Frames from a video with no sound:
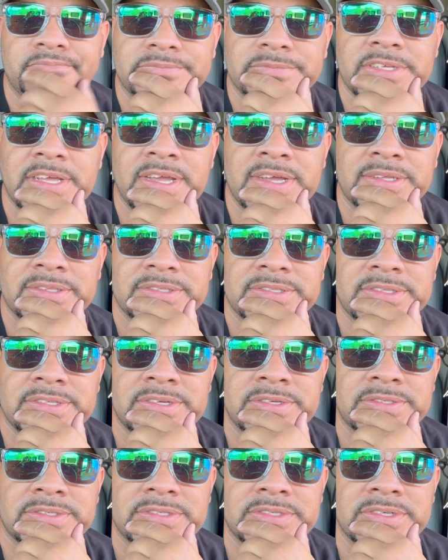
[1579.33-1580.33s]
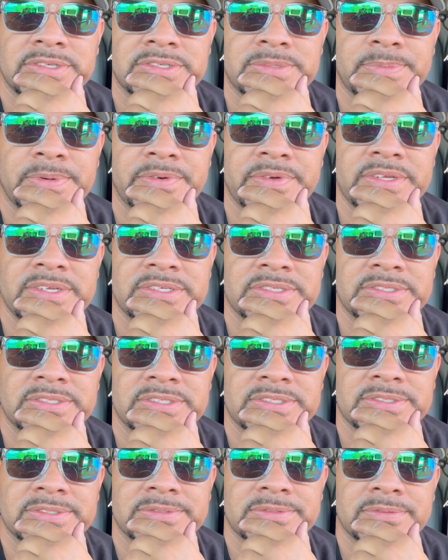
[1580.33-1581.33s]
yeah, those are my
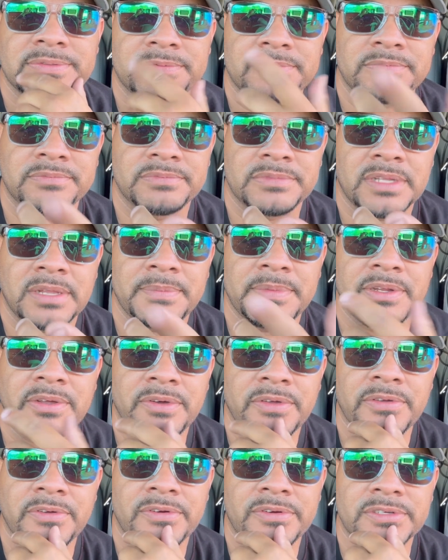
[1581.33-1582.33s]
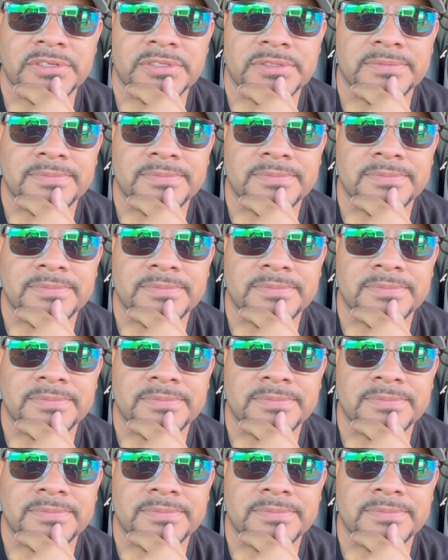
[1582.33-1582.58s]
reasons. Let me know yours.